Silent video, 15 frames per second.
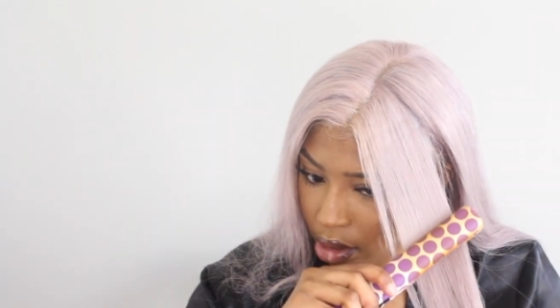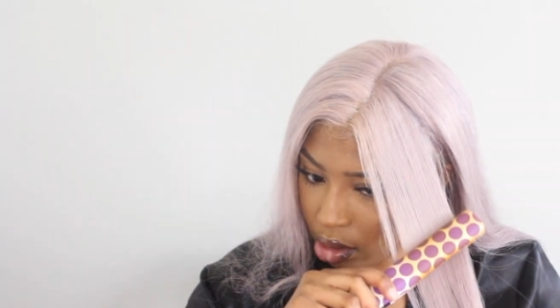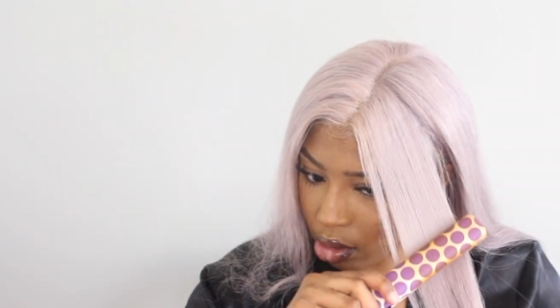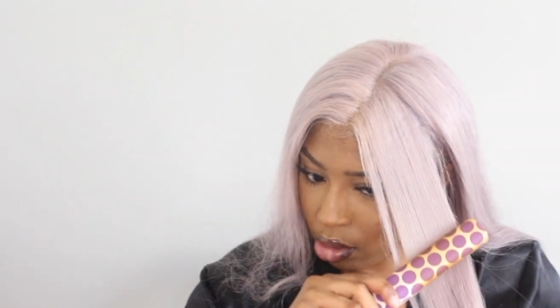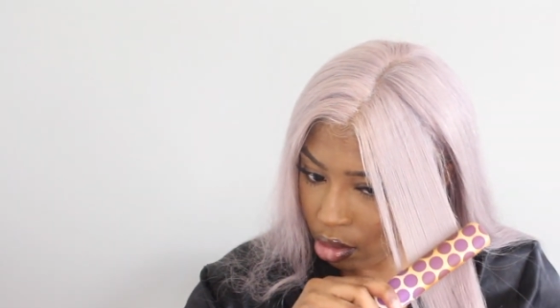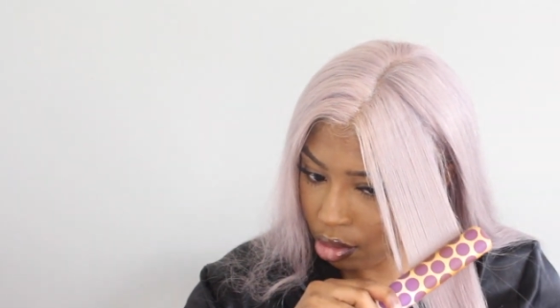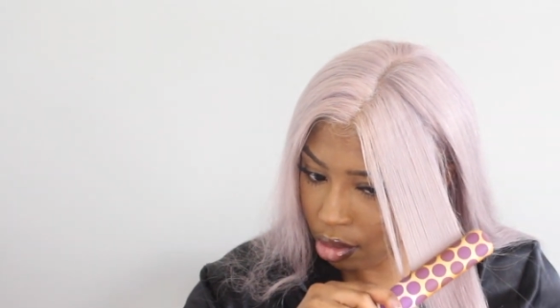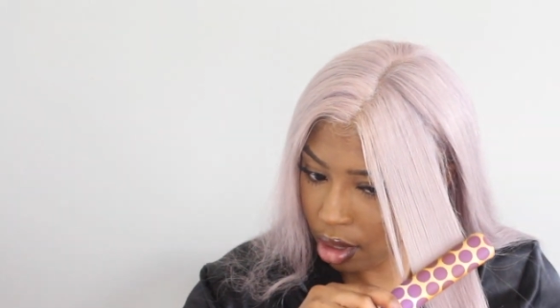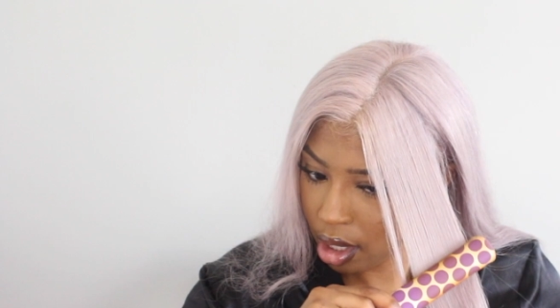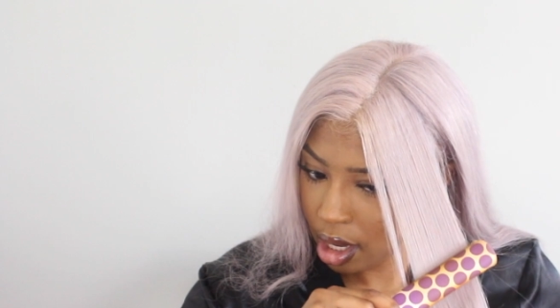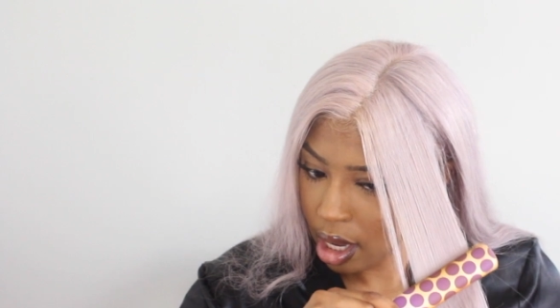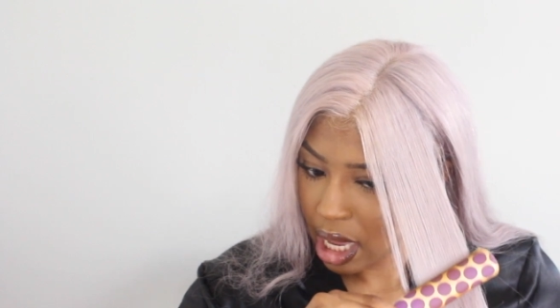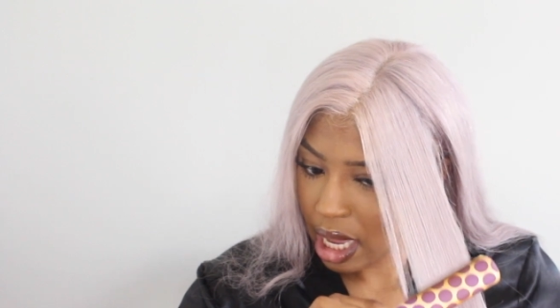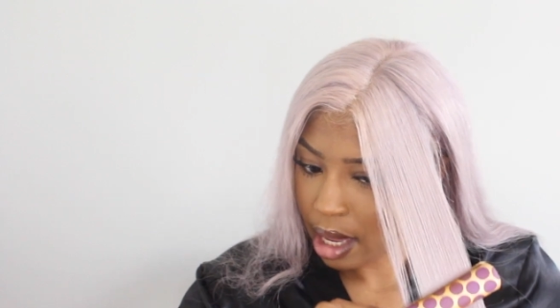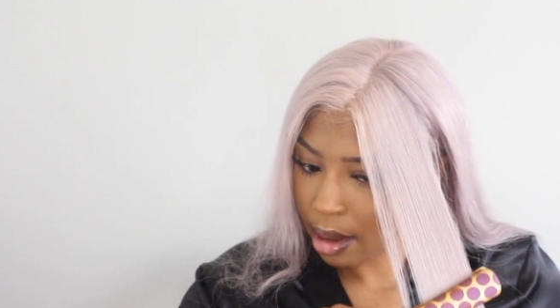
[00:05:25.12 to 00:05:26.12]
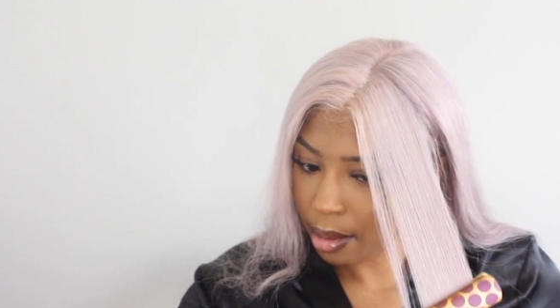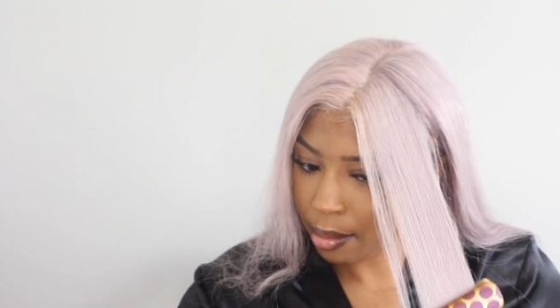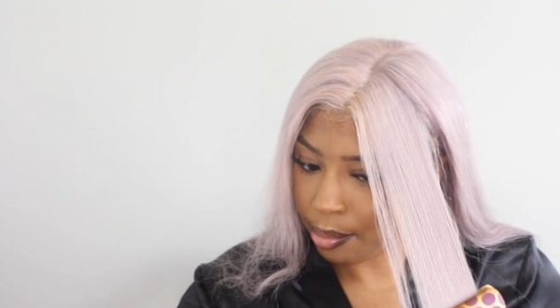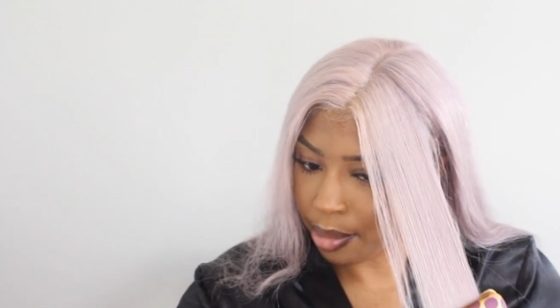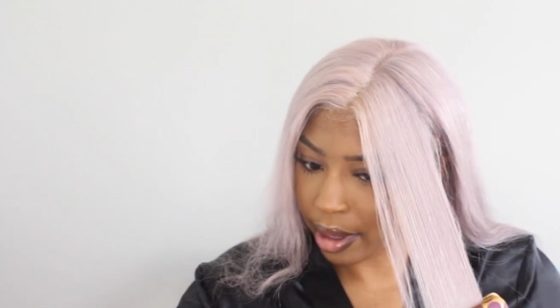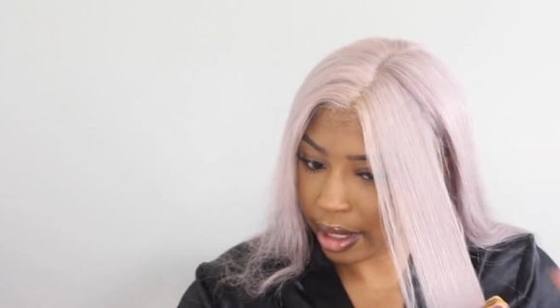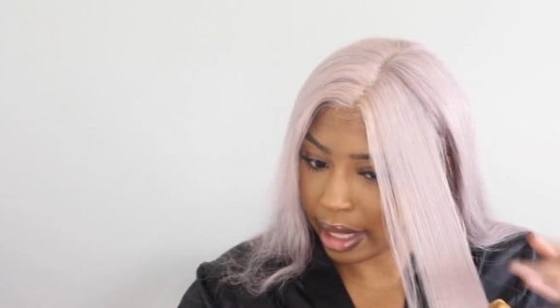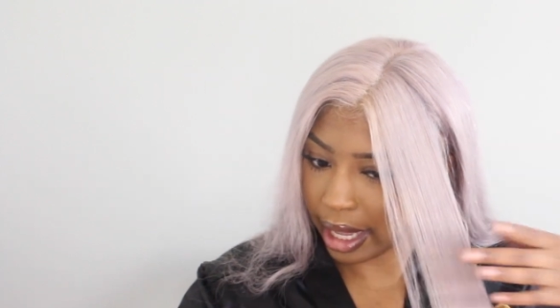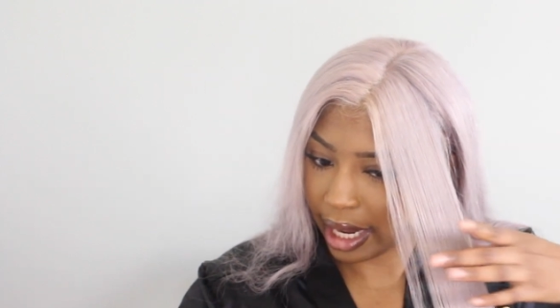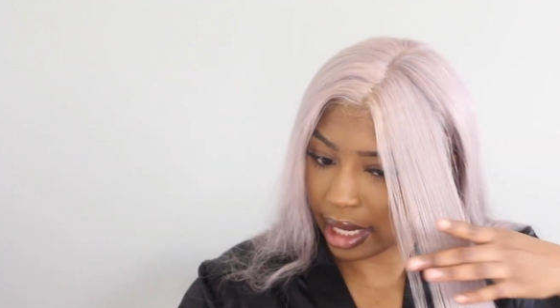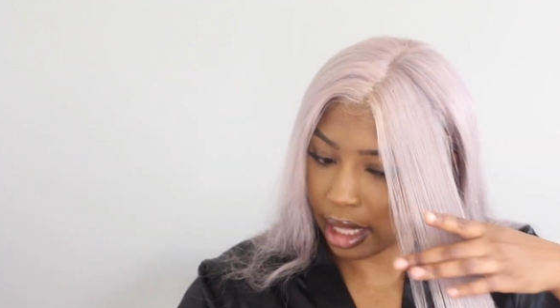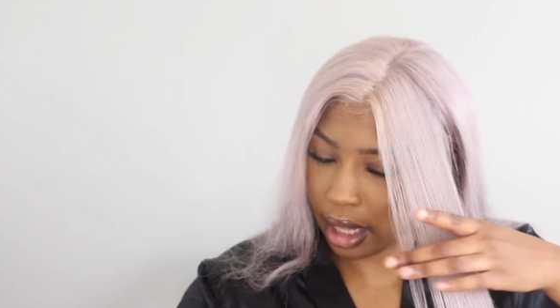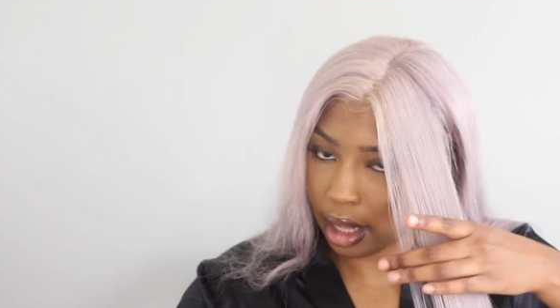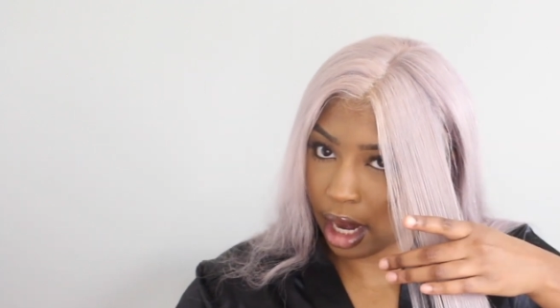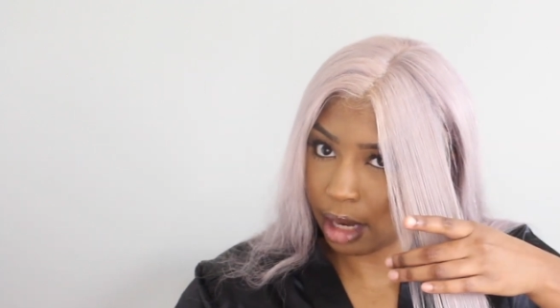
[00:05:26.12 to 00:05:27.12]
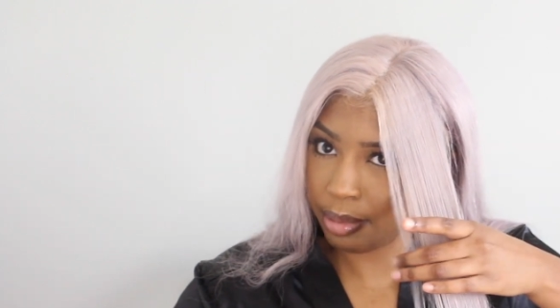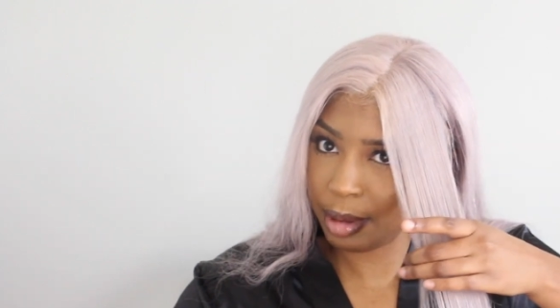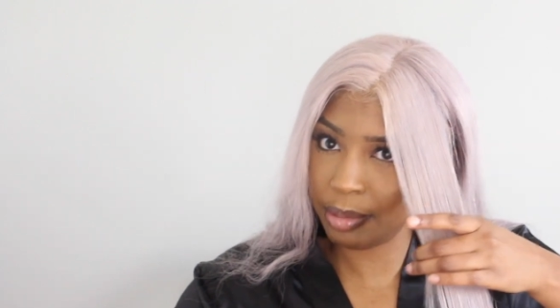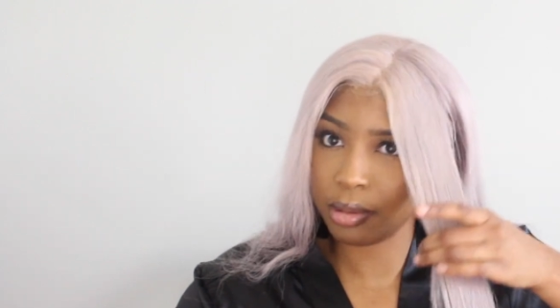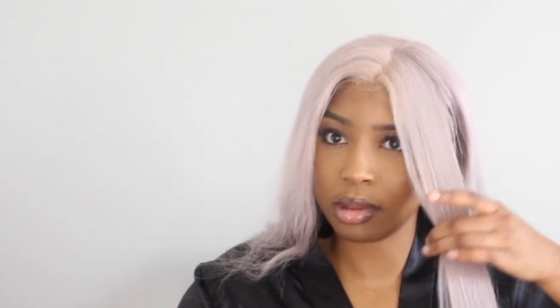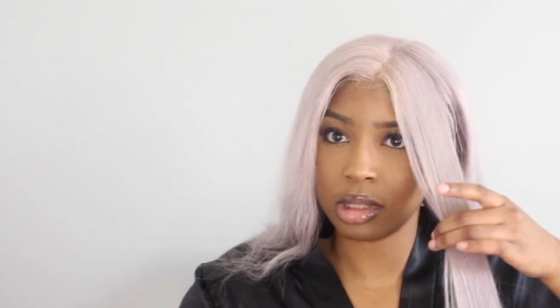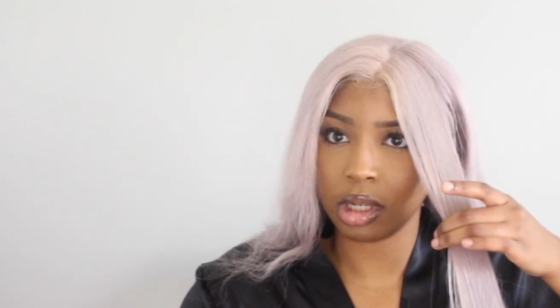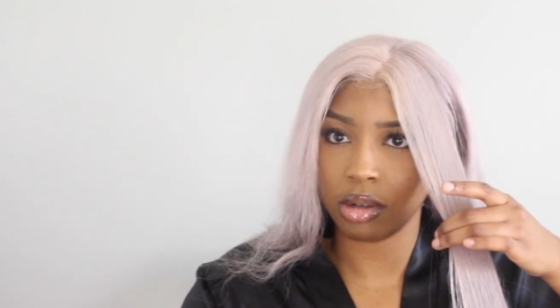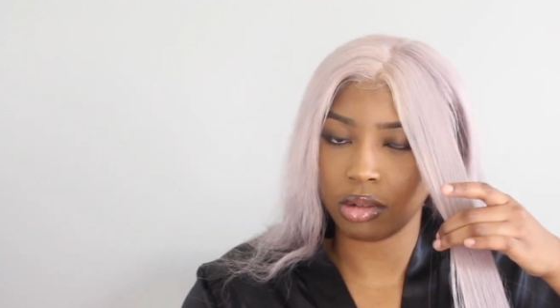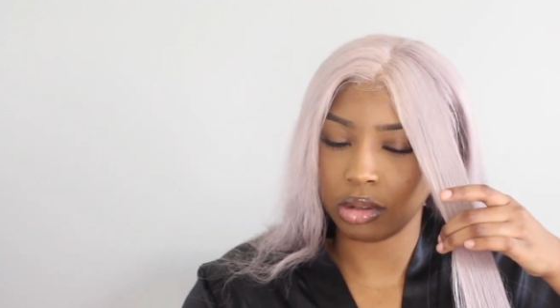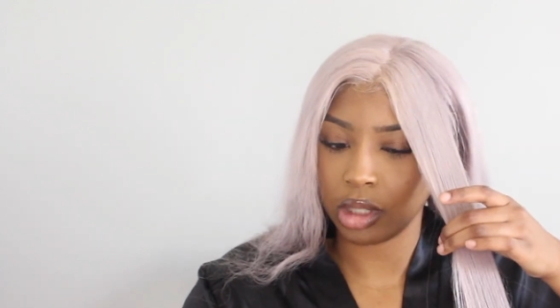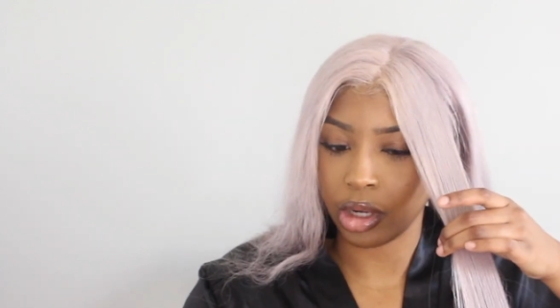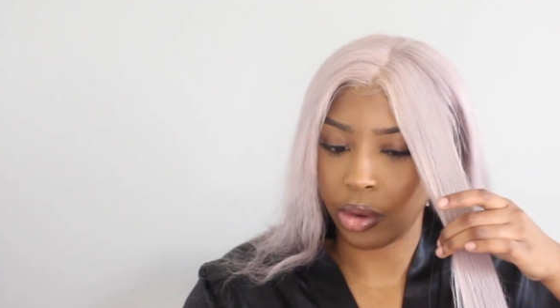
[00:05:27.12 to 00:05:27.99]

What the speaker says: knew, but like a lot of people don't